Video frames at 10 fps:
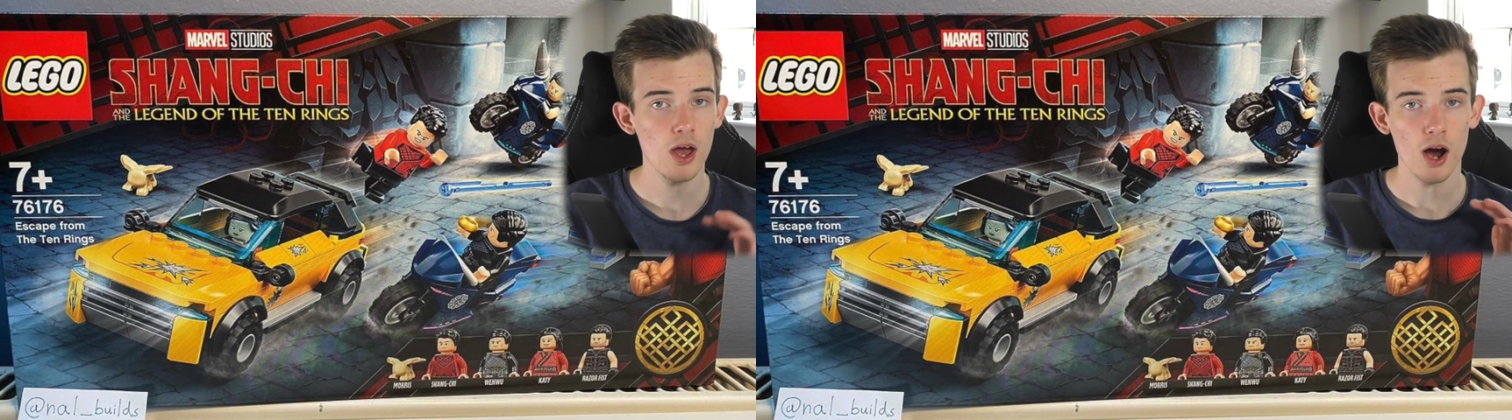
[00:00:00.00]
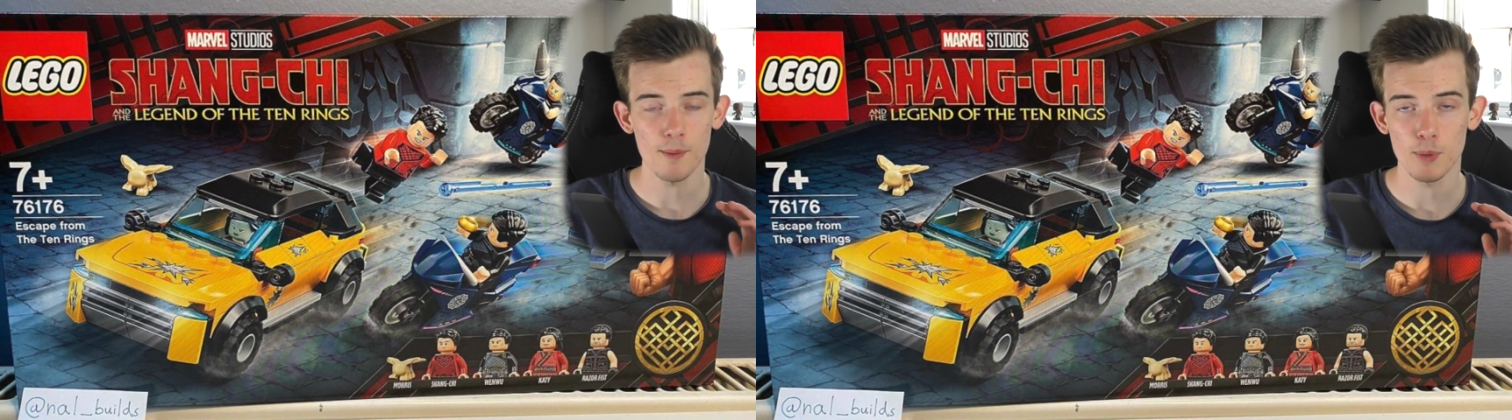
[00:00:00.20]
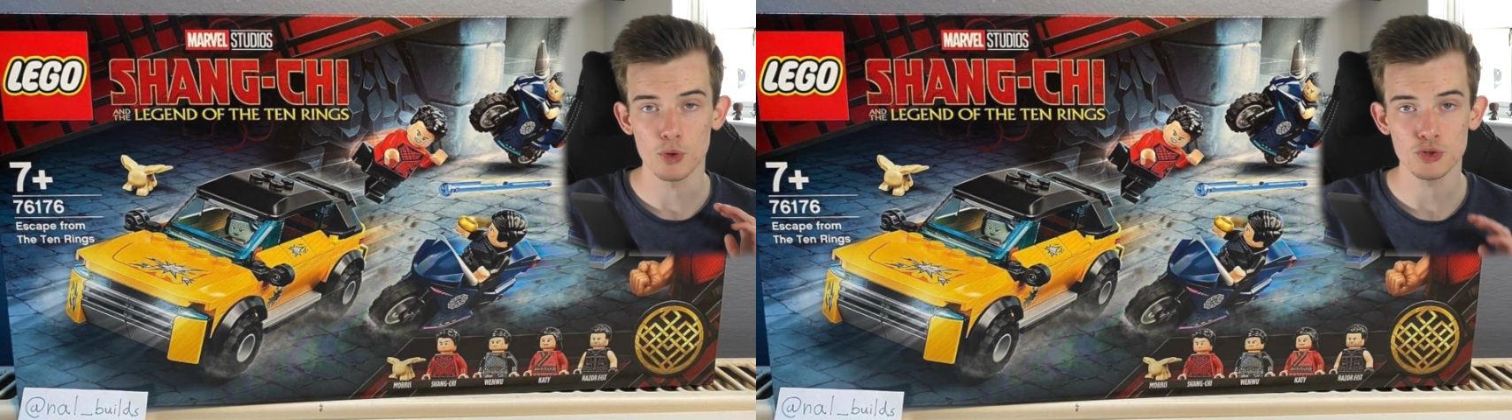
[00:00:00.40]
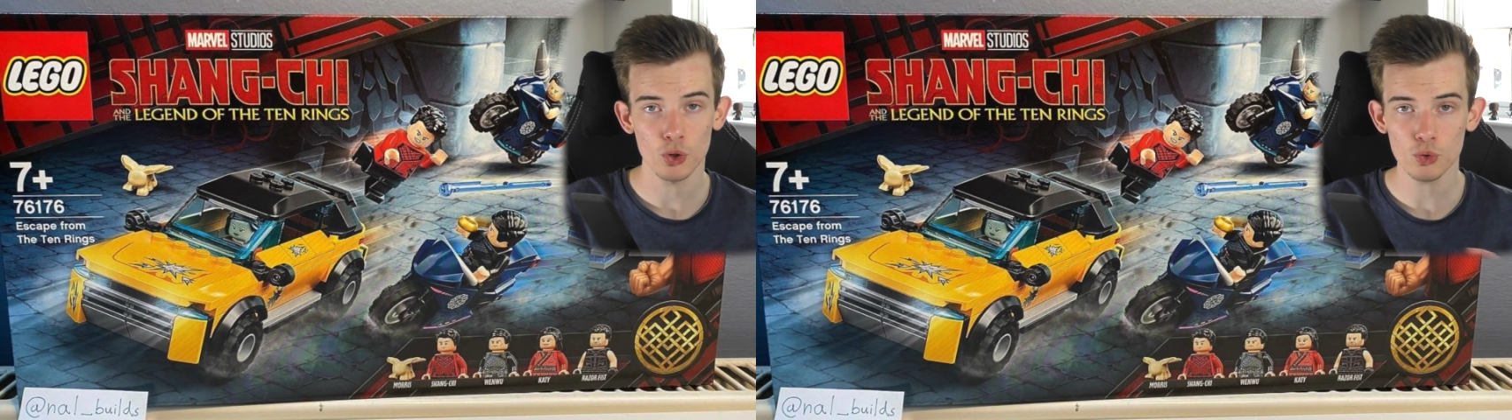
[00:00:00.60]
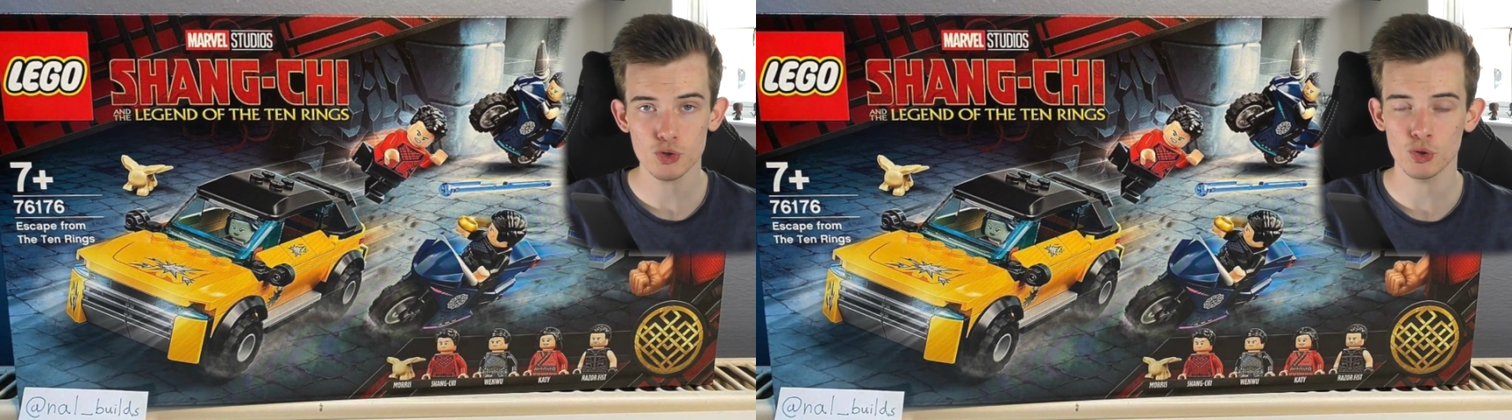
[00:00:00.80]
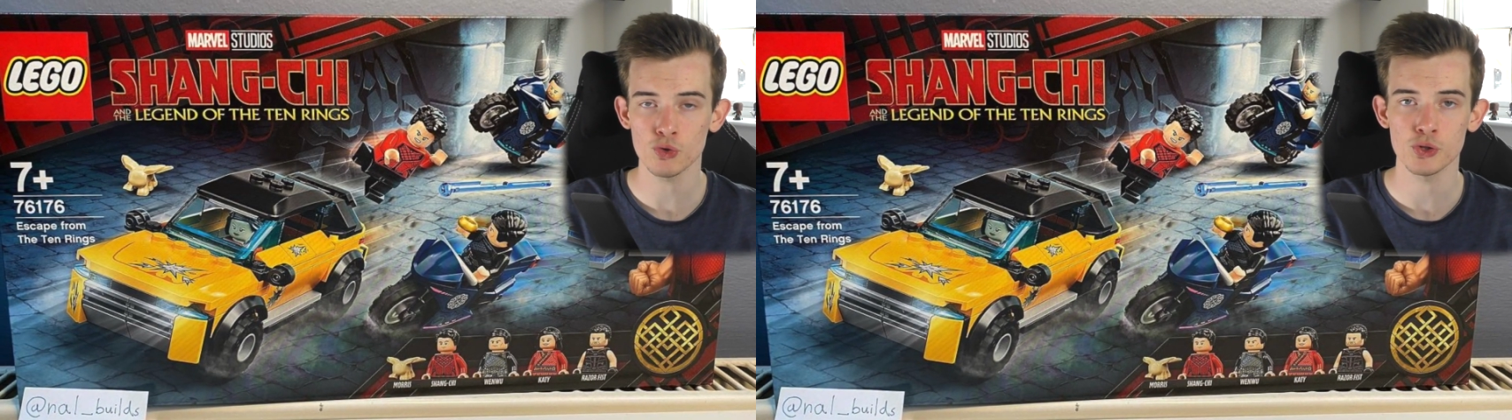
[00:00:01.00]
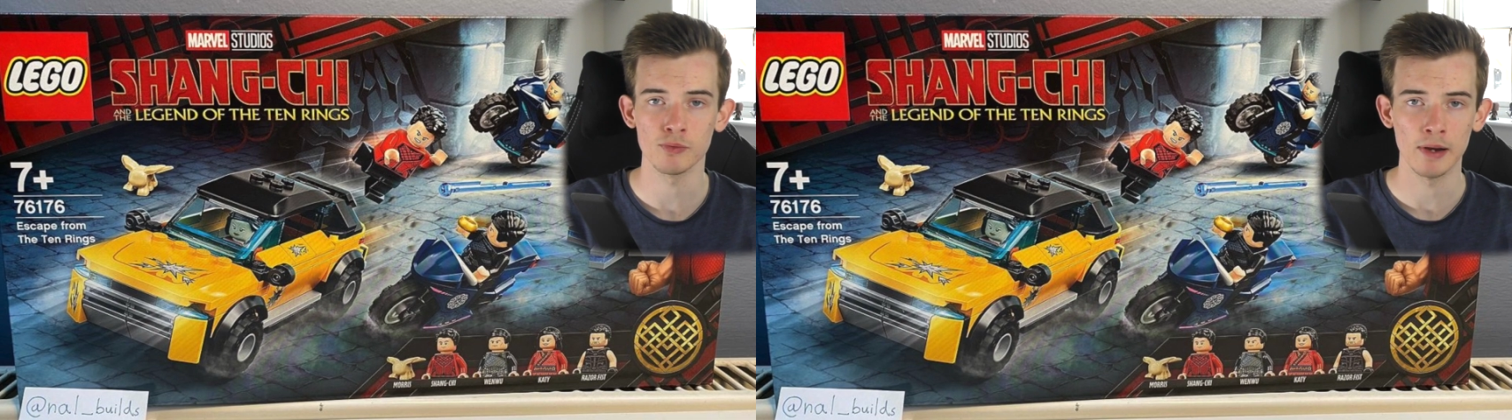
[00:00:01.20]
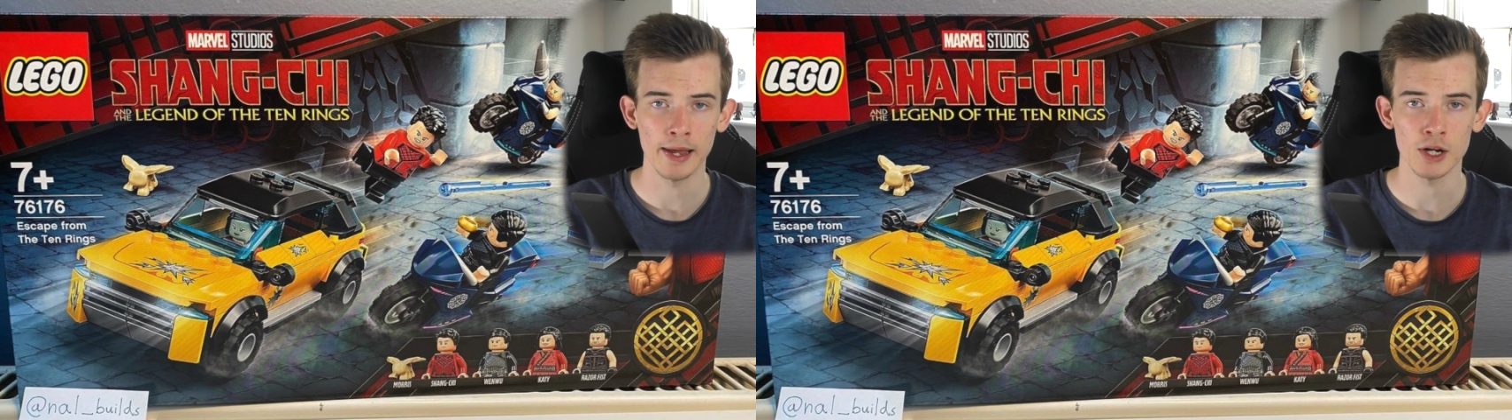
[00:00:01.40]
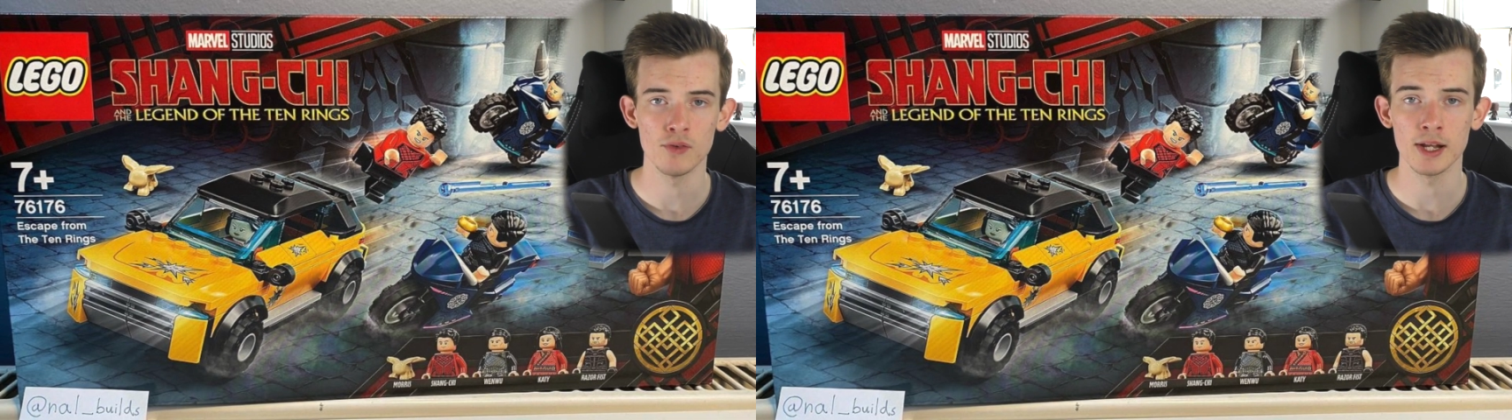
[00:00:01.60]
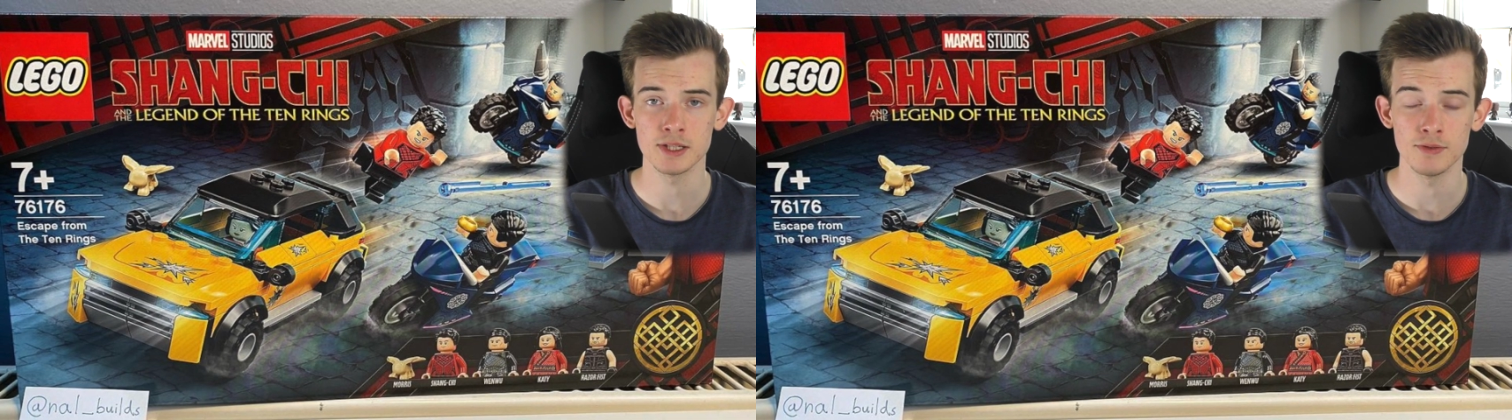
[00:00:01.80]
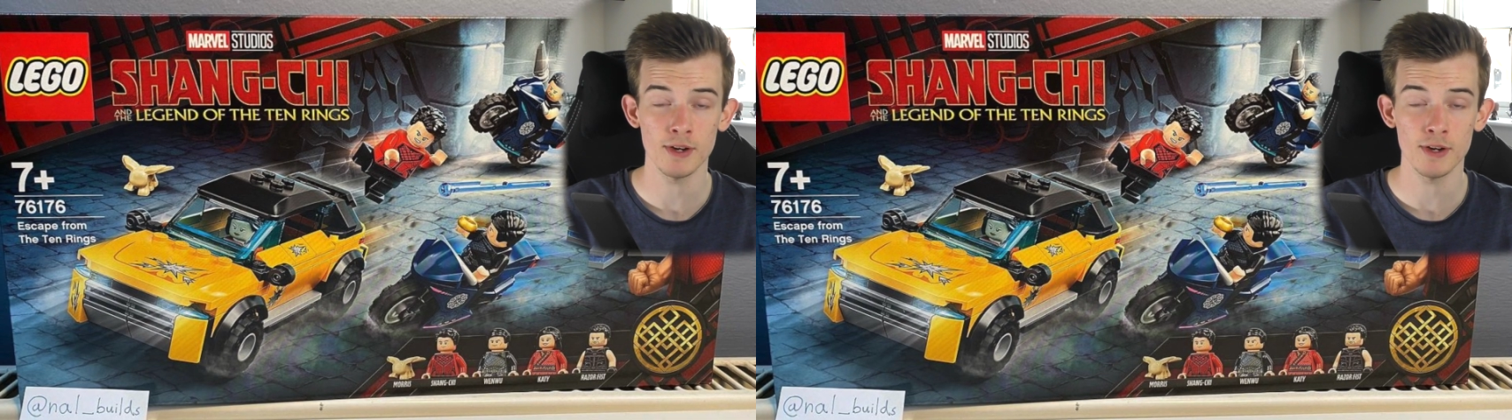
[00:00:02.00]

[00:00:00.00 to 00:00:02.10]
I post all sorts of LEGO related